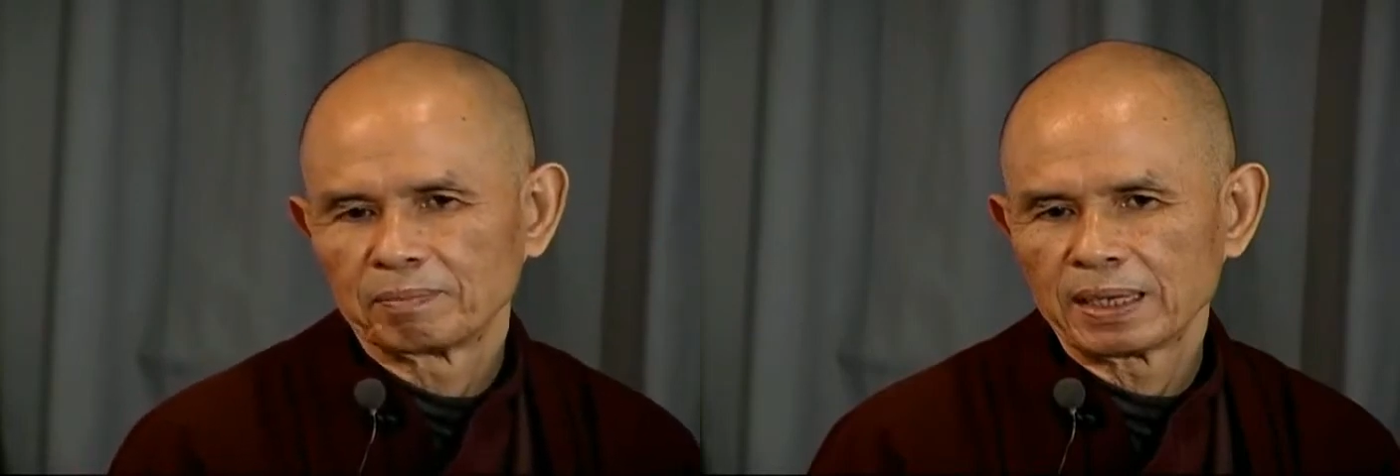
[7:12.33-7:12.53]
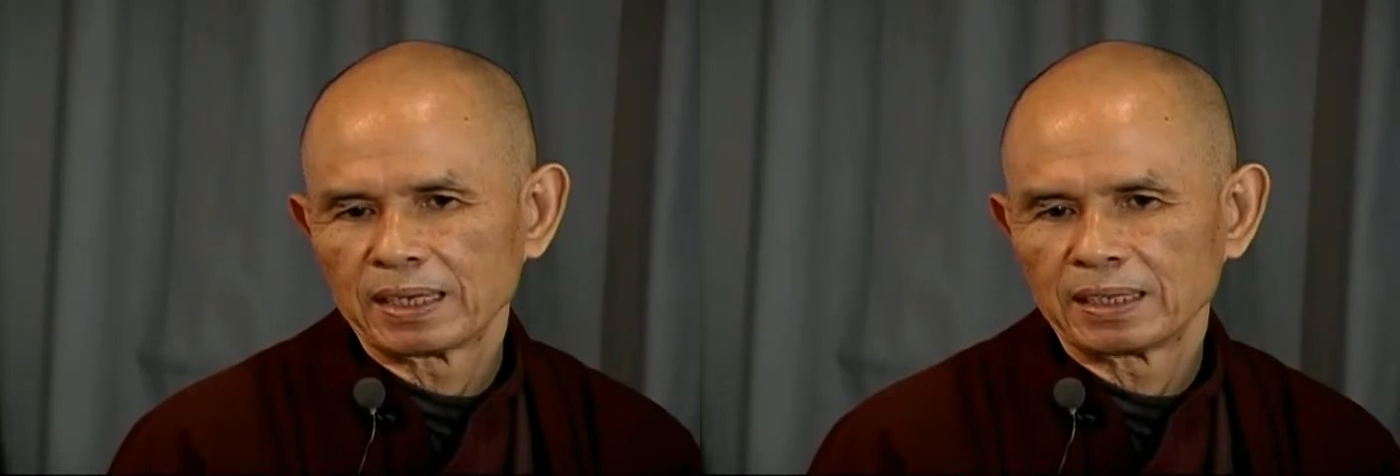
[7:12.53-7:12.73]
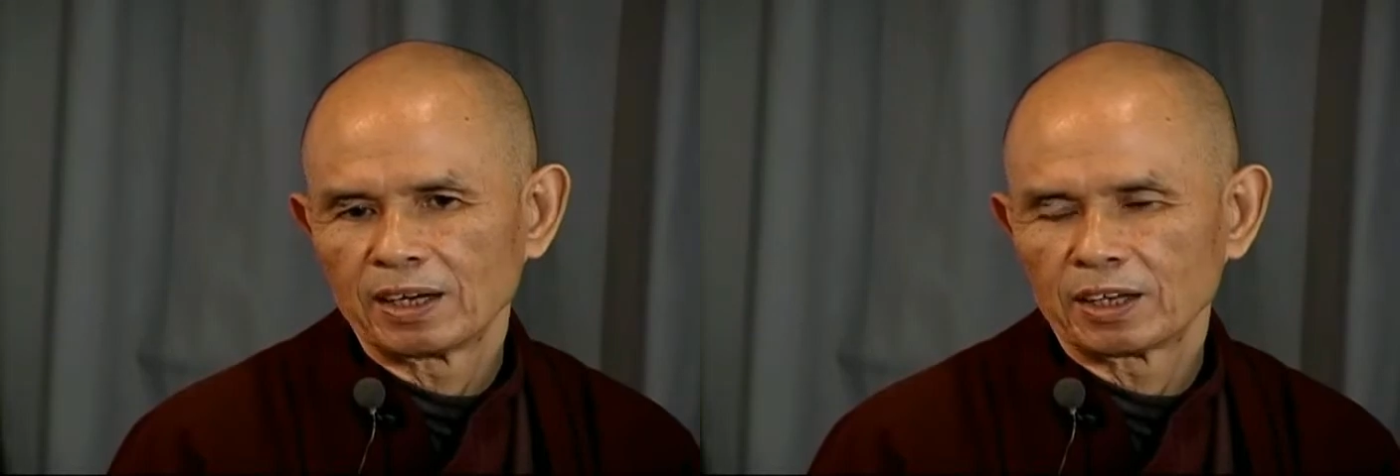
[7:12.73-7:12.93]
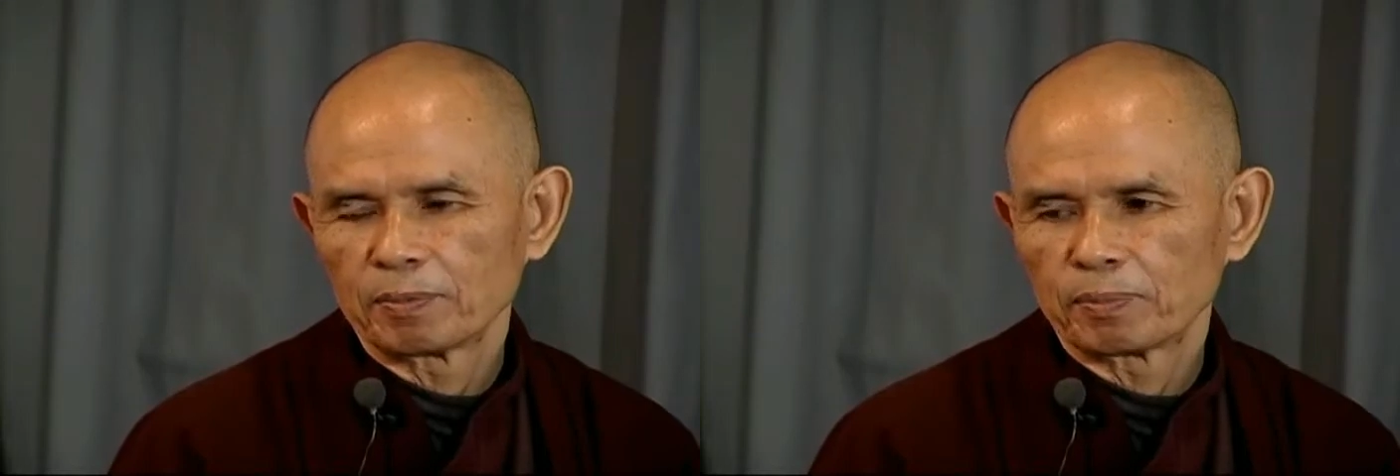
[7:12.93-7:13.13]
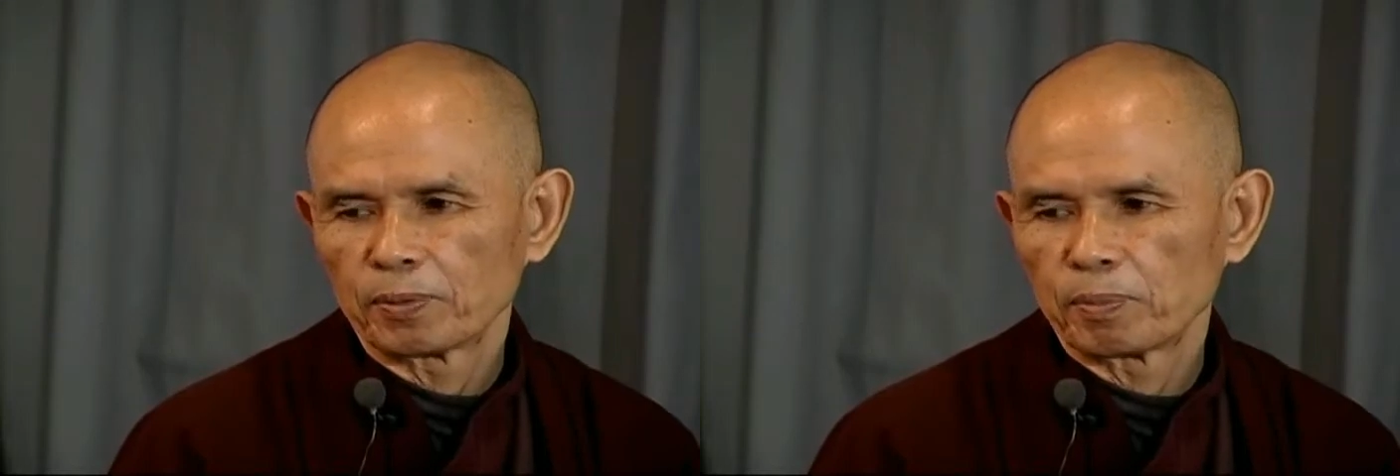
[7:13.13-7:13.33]
making a lot
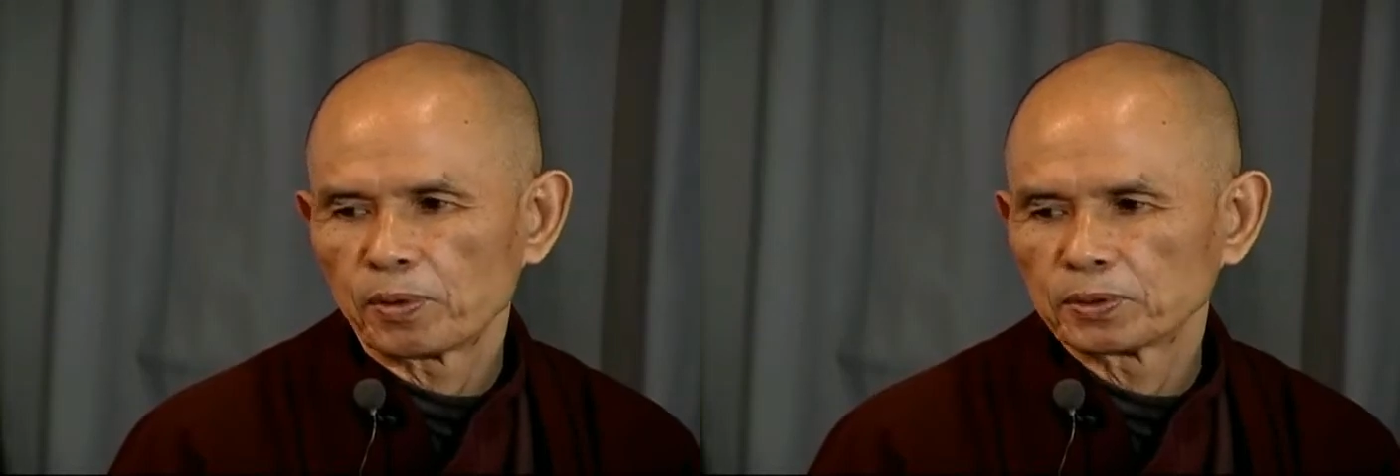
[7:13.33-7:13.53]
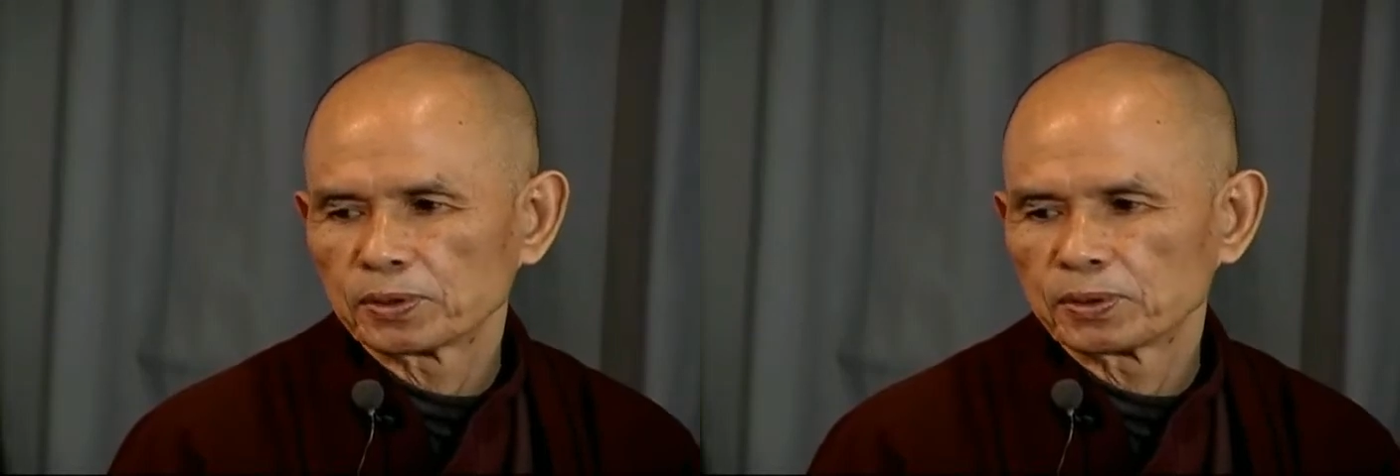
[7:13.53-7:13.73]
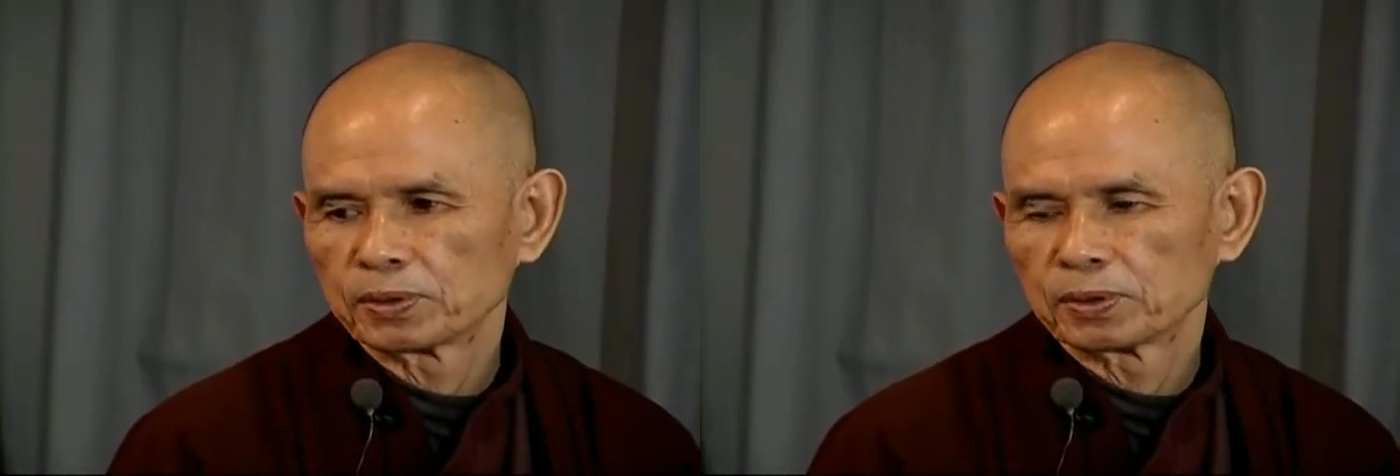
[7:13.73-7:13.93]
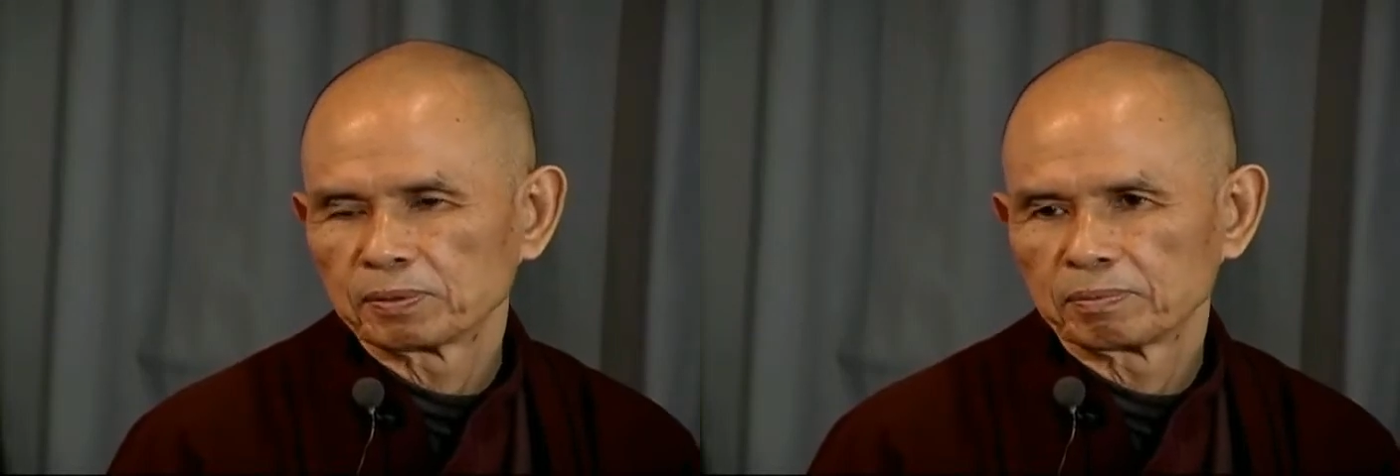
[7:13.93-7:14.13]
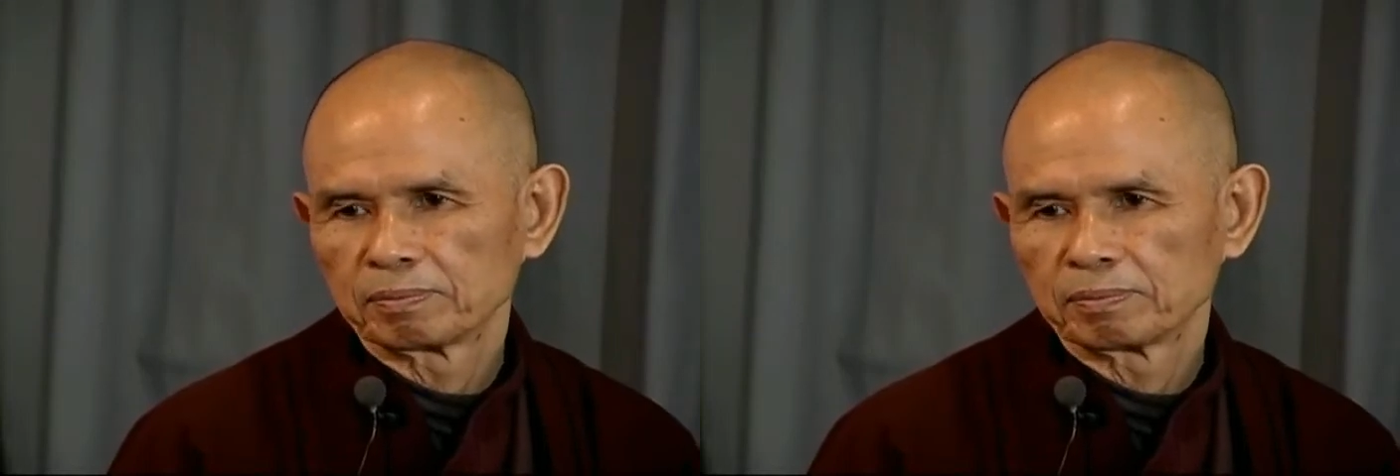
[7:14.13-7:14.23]
of proposals,